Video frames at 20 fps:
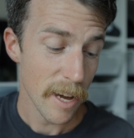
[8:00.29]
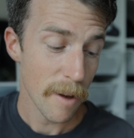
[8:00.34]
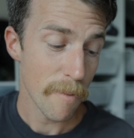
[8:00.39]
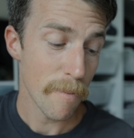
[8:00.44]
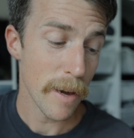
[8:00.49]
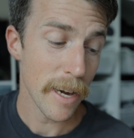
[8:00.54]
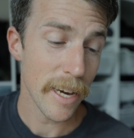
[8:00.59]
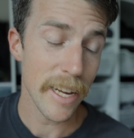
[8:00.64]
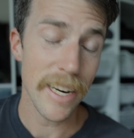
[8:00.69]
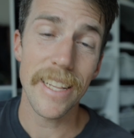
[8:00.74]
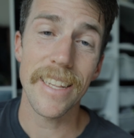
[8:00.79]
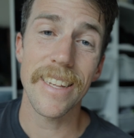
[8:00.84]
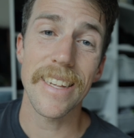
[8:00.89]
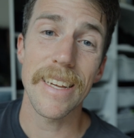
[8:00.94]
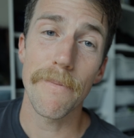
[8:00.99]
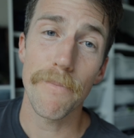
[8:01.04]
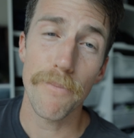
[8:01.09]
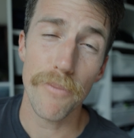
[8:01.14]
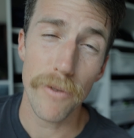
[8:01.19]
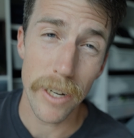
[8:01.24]
making it
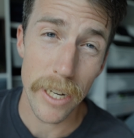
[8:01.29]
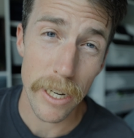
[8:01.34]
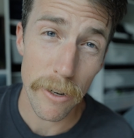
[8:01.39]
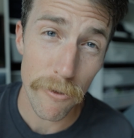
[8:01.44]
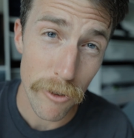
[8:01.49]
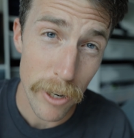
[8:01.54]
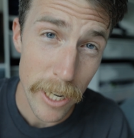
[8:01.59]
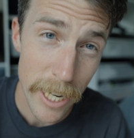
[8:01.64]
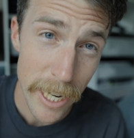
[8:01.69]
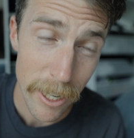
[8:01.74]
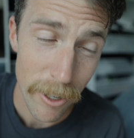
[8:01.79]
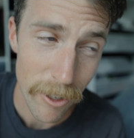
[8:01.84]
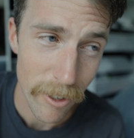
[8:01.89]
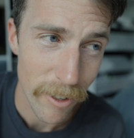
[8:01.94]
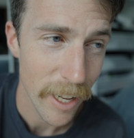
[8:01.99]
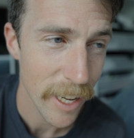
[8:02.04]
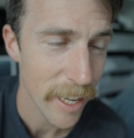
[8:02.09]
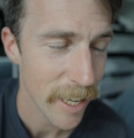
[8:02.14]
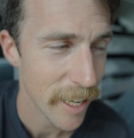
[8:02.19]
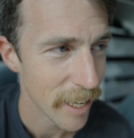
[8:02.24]
seem pretty real.
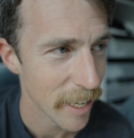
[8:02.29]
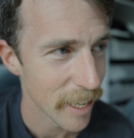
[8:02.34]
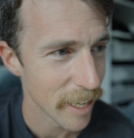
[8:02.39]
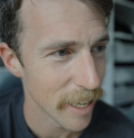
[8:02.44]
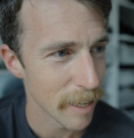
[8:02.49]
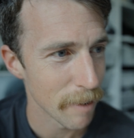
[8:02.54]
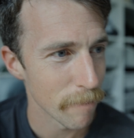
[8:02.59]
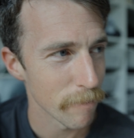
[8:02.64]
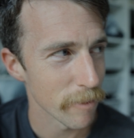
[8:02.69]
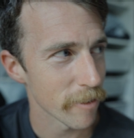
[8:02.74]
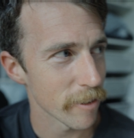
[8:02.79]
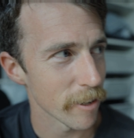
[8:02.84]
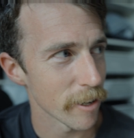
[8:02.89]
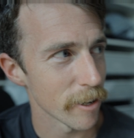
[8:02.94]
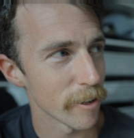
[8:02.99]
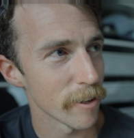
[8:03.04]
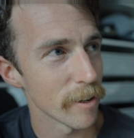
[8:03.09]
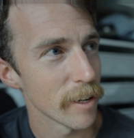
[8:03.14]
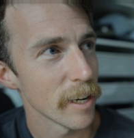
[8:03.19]
Um, so